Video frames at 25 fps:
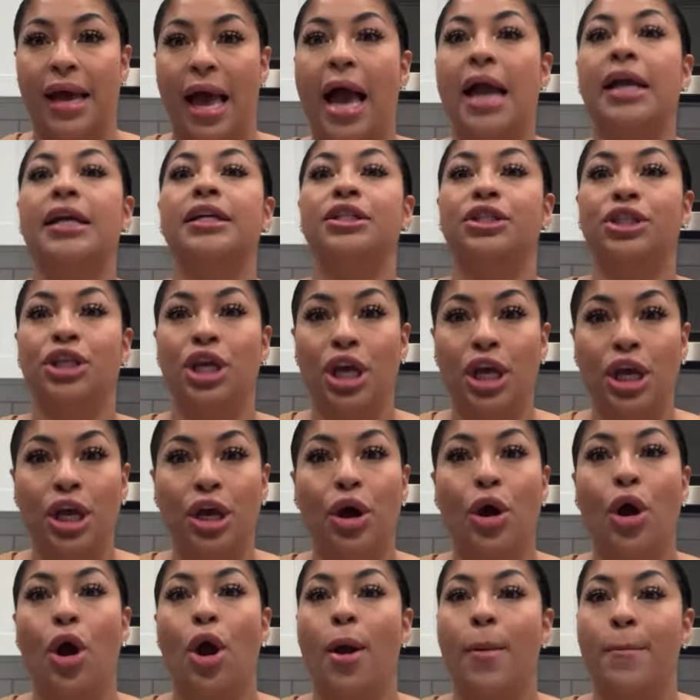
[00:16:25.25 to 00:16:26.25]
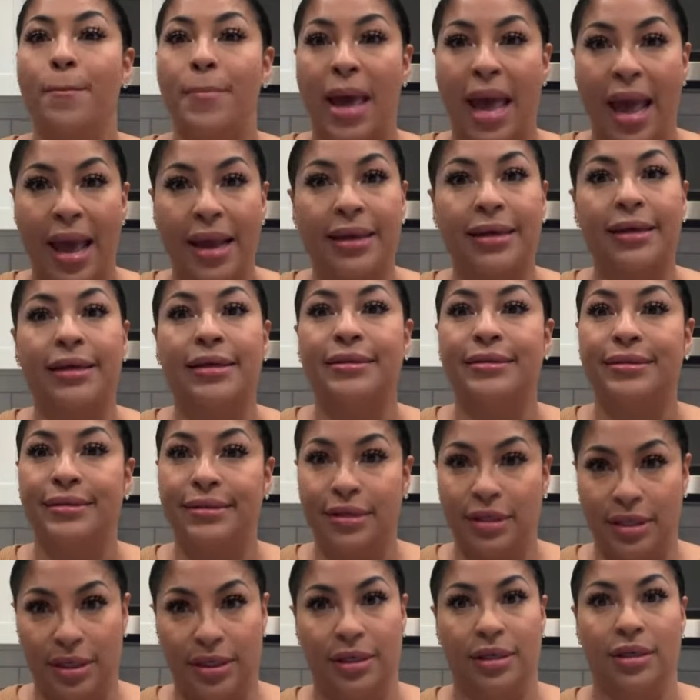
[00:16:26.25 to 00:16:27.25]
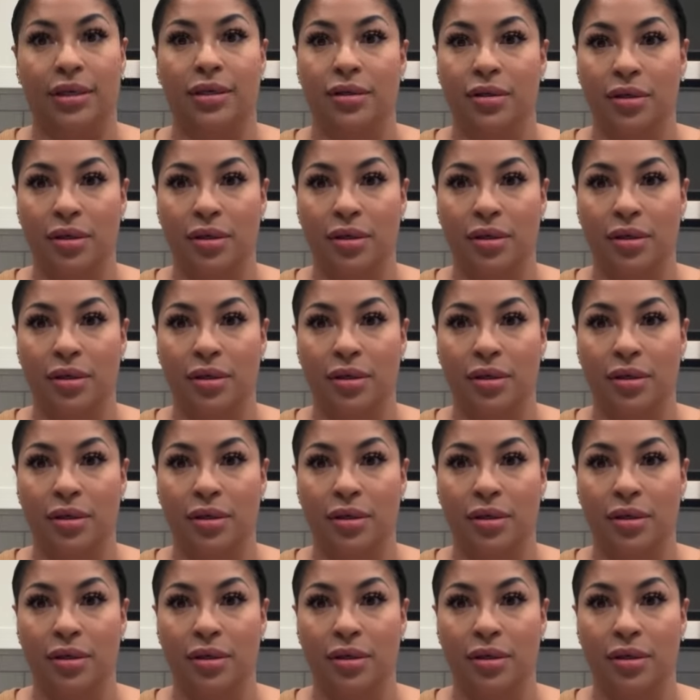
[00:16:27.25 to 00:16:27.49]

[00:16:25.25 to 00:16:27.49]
I could tell her back is good.